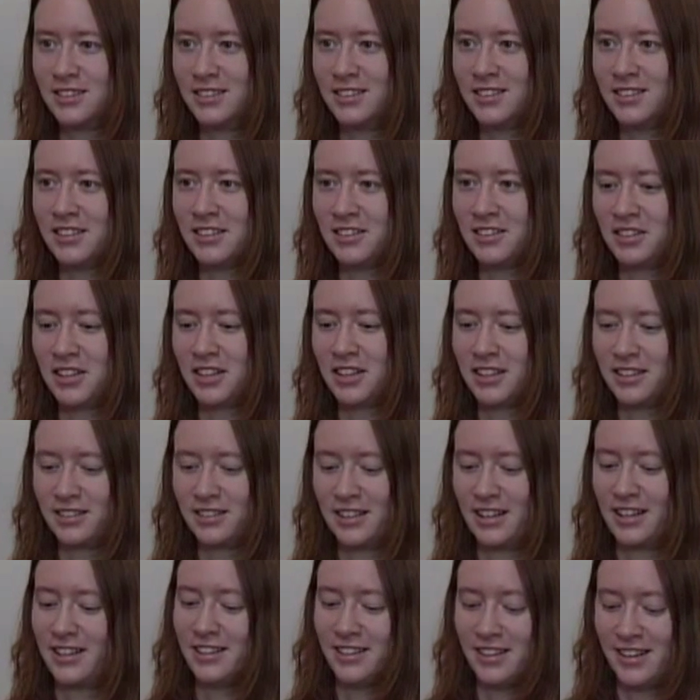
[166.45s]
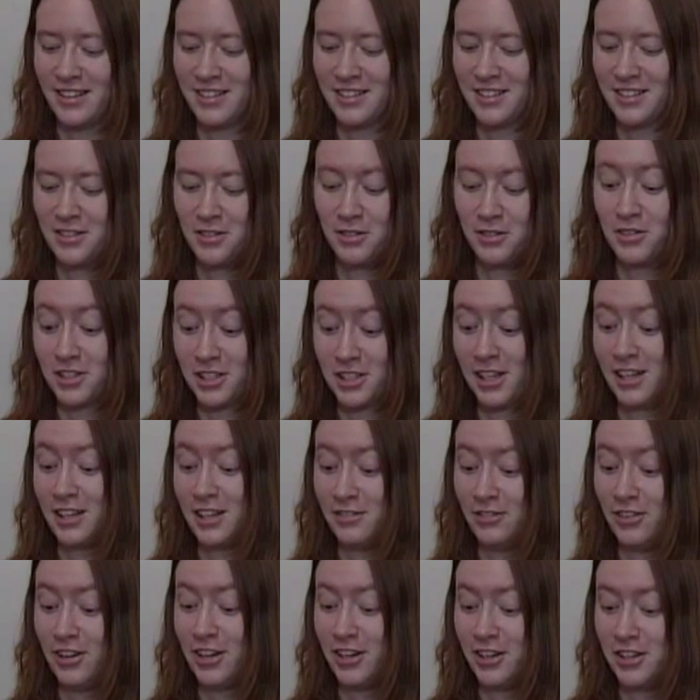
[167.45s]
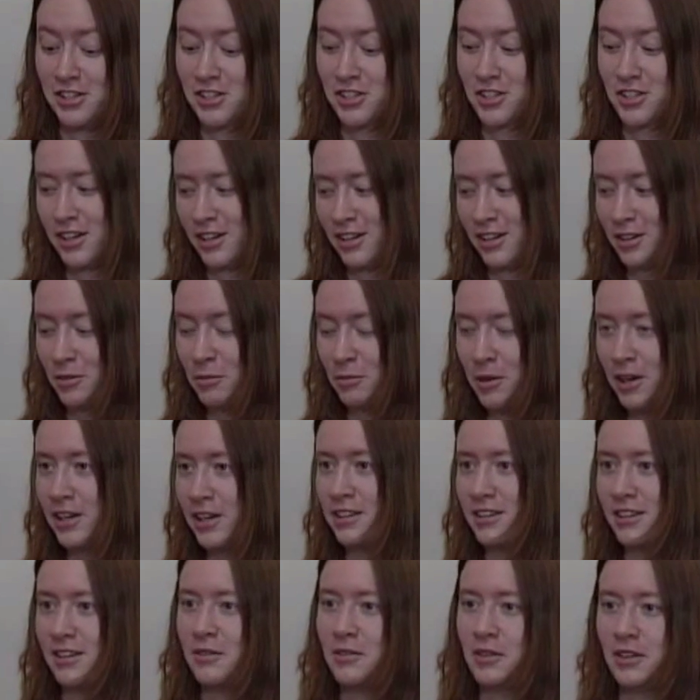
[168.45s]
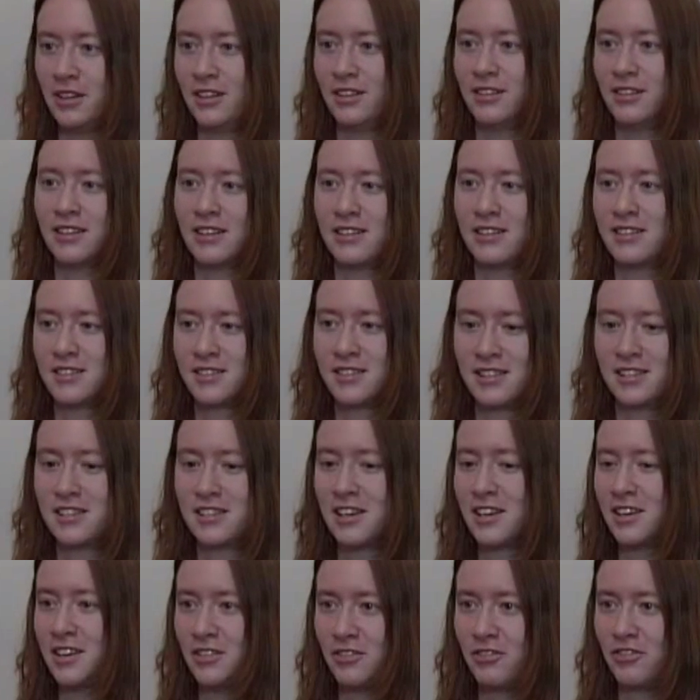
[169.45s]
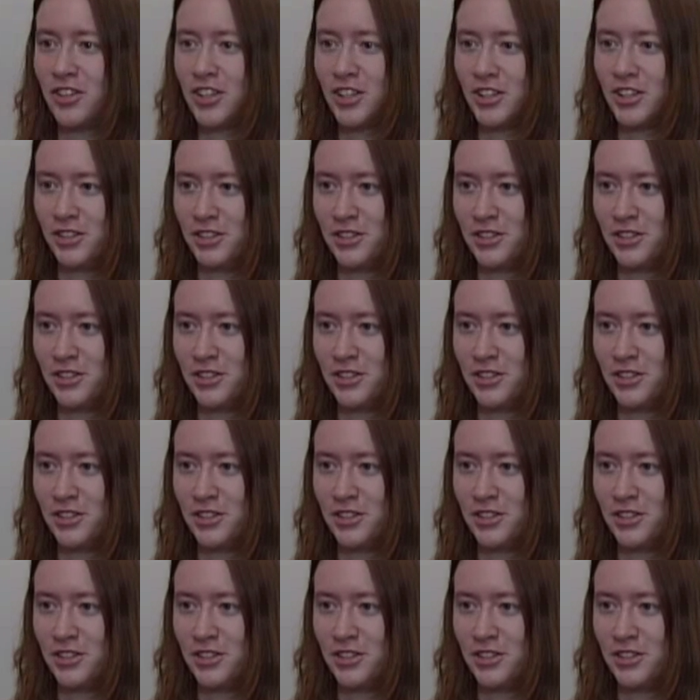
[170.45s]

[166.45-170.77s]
They get that nice new shiny fiery truck or bike they want, and that's how you feel.